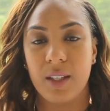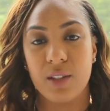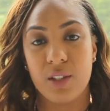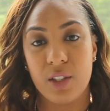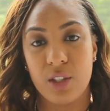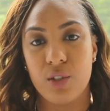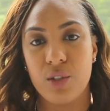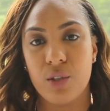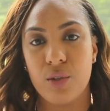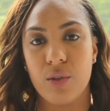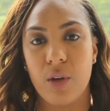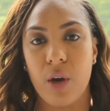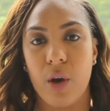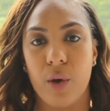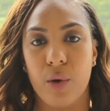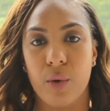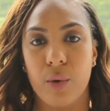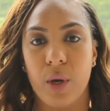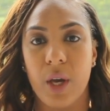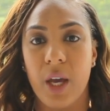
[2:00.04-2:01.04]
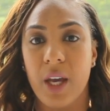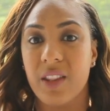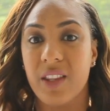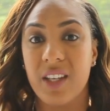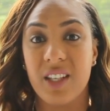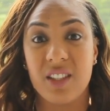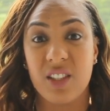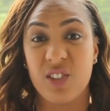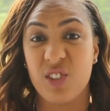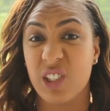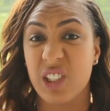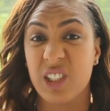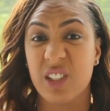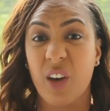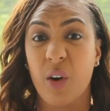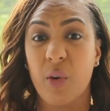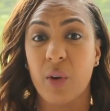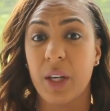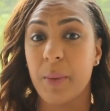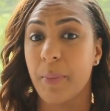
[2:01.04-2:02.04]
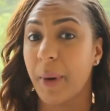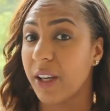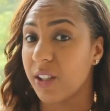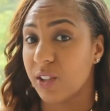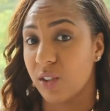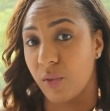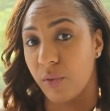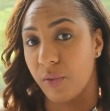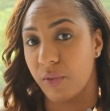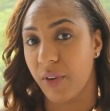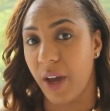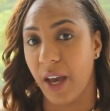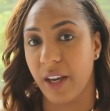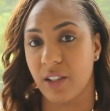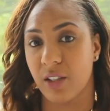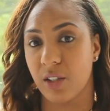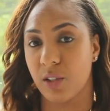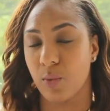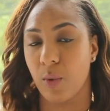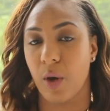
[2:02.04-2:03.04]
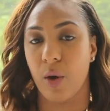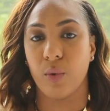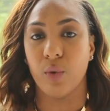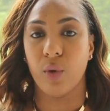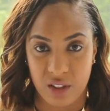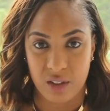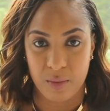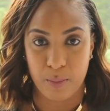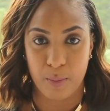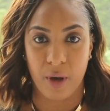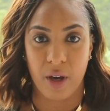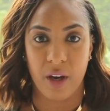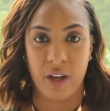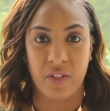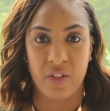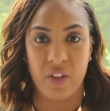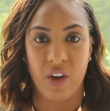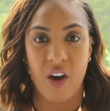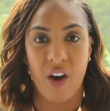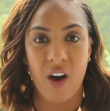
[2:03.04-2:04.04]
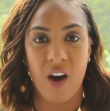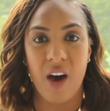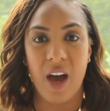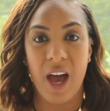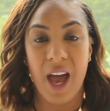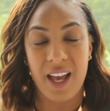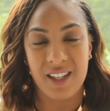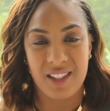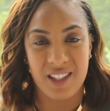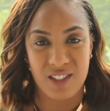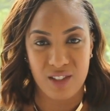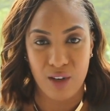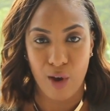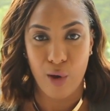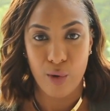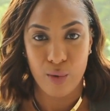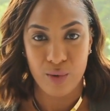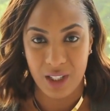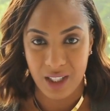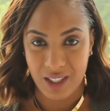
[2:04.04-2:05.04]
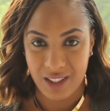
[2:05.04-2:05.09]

Did you know, these are just solely based on facts as well, but the heart has its own